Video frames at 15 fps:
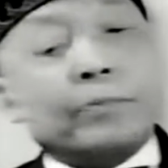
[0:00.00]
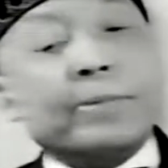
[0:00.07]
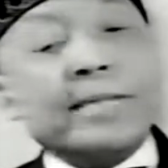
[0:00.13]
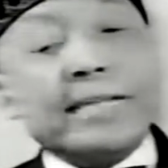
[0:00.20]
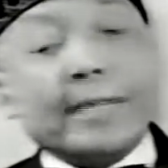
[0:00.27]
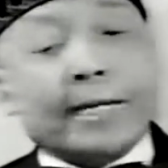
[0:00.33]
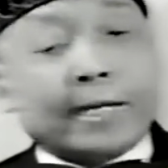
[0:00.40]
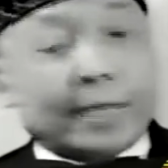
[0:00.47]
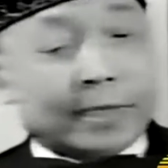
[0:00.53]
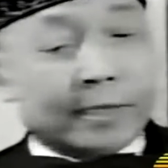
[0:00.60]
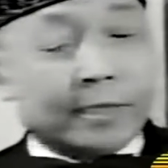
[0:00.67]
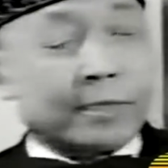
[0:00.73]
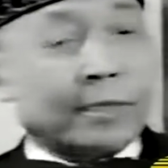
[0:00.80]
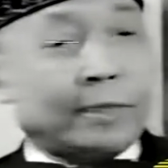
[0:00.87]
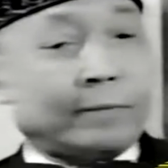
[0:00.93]
to be
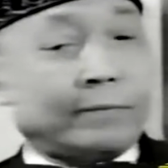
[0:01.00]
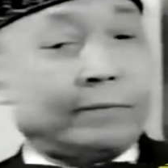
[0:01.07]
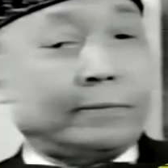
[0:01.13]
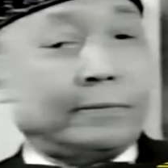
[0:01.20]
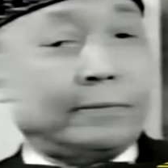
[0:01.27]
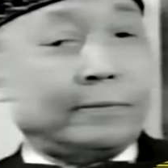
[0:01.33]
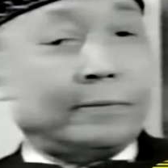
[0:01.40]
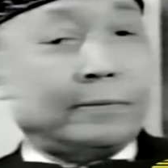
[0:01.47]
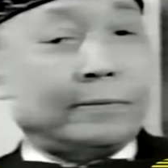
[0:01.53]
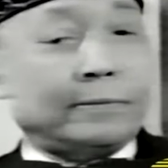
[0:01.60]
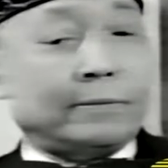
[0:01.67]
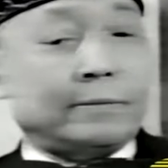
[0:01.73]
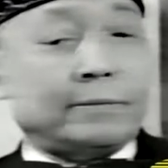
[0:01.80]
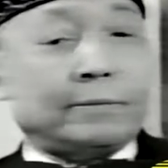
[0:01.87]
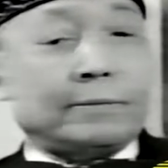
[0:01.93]
ourselves.
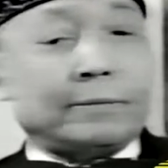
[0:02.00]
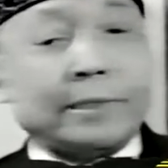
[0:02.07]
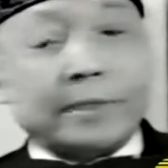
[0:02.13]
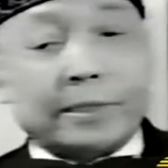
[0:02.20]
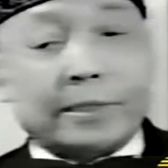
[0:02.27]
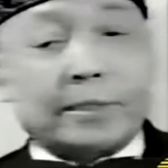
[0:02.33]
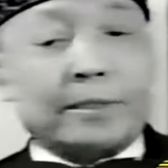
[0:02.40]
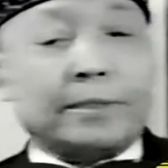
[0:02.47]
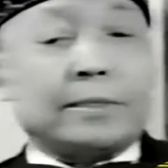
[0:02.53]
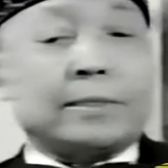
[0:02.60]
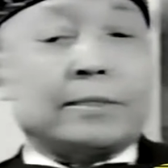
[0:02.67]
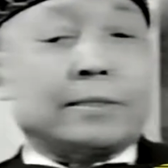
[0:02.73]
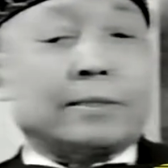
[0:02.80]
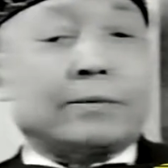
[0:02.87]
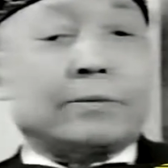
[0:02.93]
This
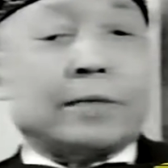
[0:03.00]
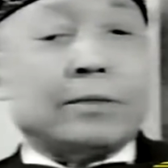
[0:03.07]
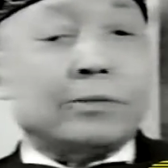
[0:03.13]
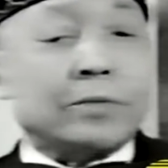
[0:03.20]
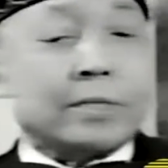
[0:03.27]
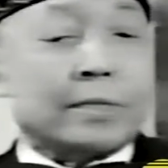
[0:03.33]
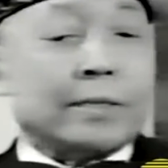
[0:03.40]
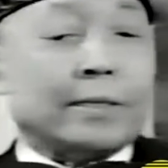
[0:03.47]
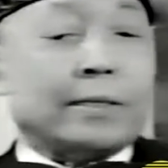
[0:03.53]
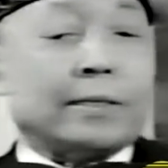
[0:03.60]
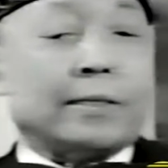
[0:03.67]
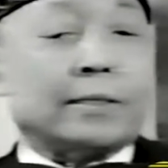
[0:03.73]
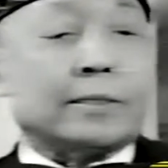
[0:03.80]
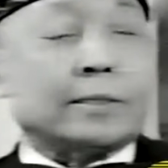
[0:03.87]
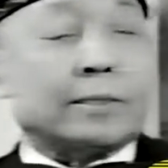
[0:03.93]
is aroused
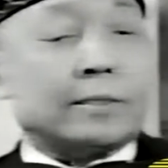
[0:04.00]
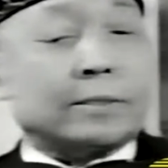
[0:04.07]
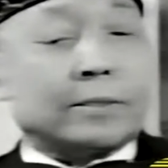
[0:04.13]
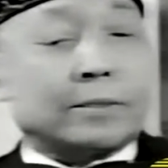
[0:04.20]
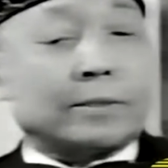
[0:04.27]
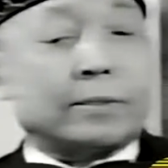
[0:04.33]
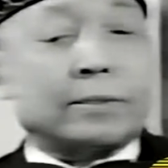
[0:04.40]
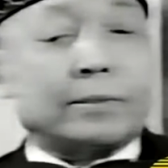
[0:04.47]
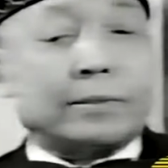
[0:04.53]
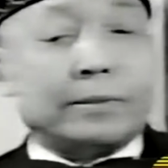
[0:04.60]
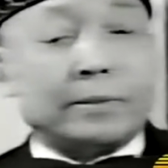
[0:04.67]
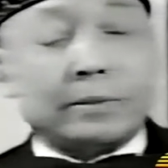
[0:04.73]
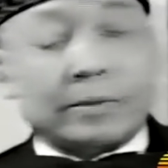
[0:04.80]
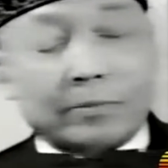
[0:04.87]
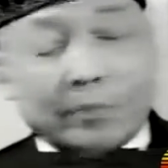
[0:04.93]
in us
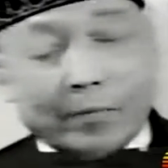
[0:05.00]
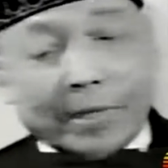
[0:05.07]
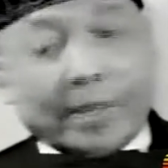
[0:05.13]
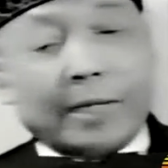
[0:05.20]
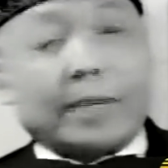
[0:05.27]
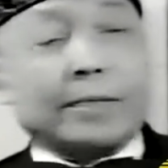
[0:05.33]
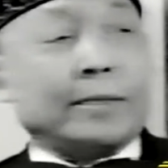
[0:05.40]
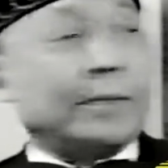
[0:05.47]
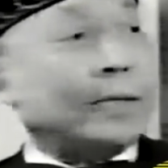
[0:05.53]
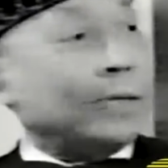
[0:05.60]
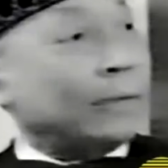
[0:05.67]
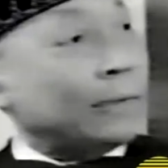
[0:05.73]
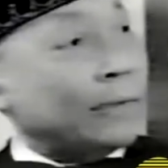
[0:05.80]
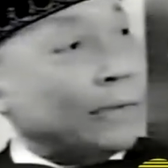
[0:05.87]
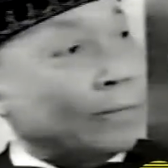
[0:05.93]
by
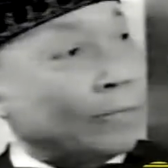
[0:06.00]
God